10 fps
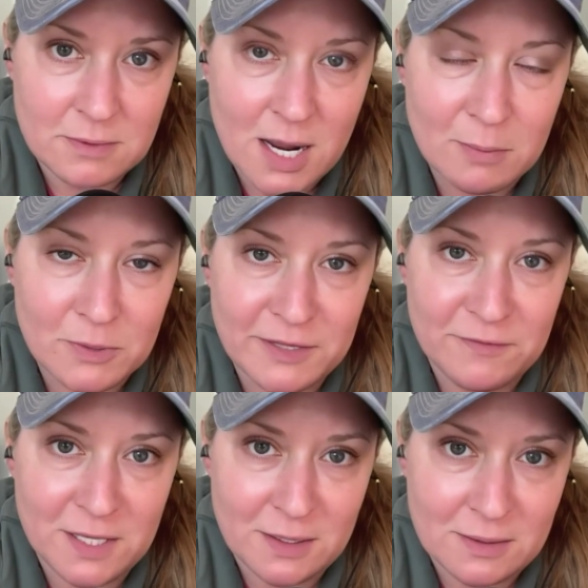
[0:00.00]
I'm
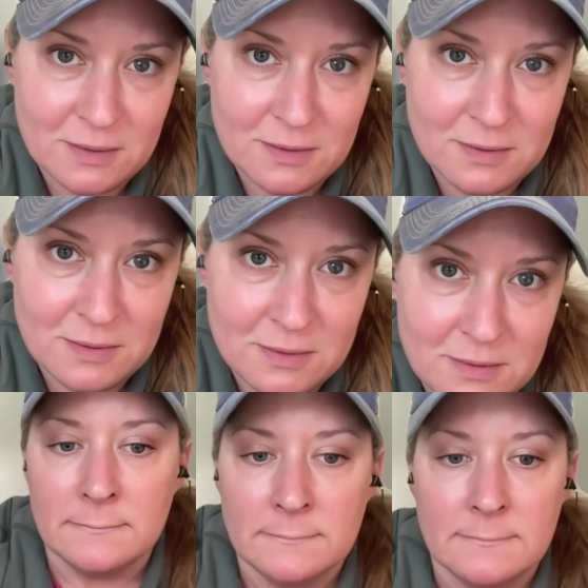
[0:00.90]
living.
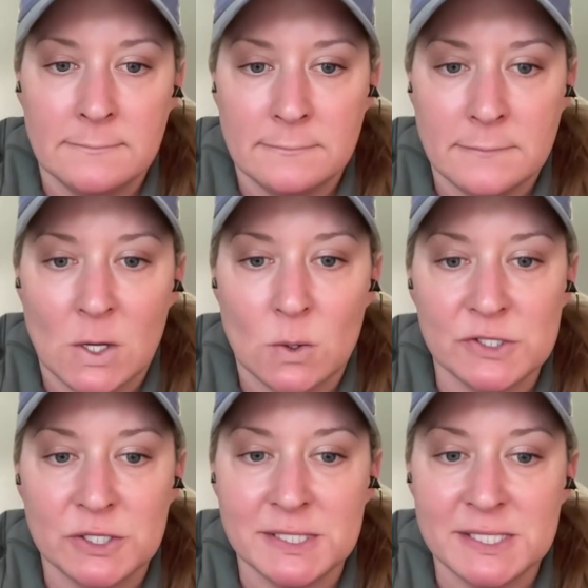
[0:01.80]
That
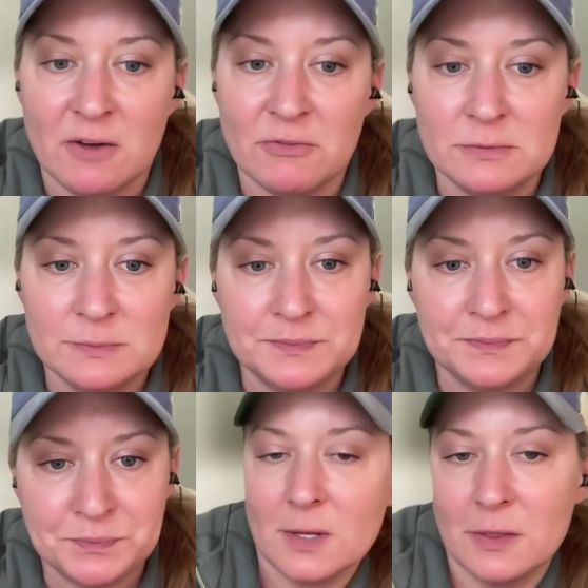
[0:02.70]
was good stuff.
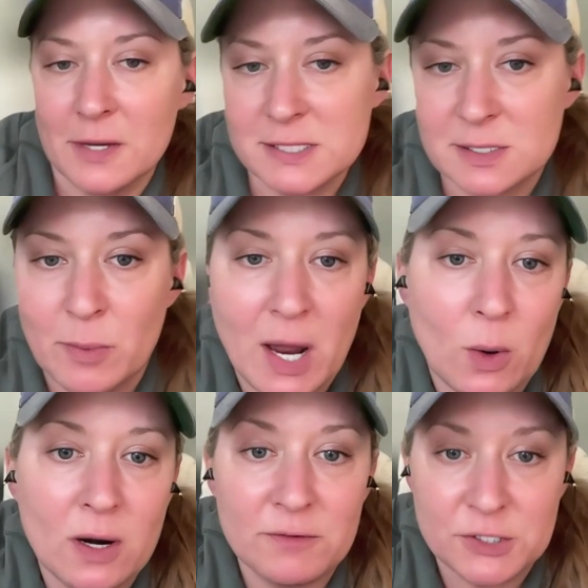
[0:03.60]
That's the
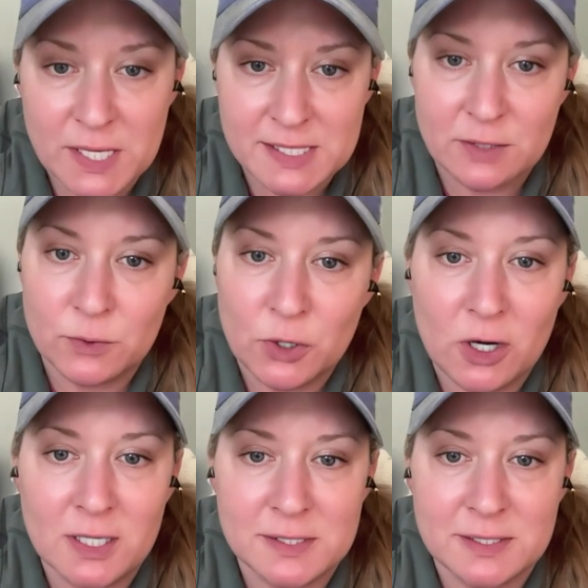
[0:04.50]
power of addressing root
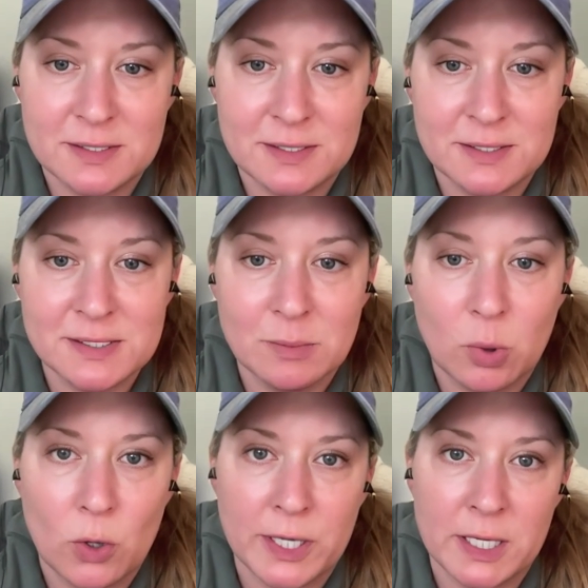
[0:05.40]
causes and
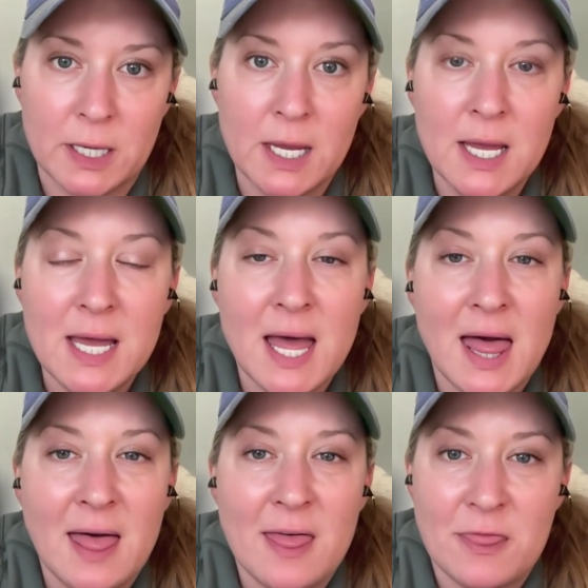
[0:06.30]
supporting
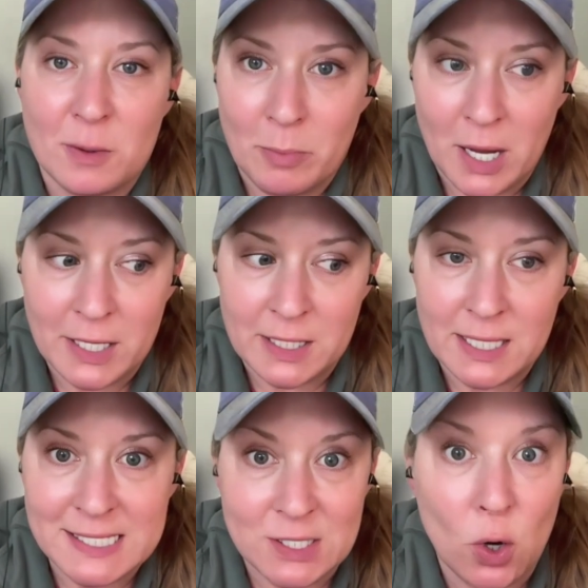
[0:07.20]
the
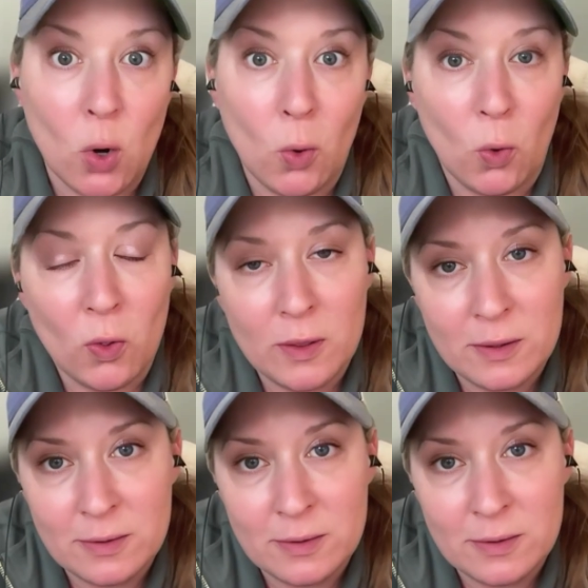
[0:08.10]
body as a whole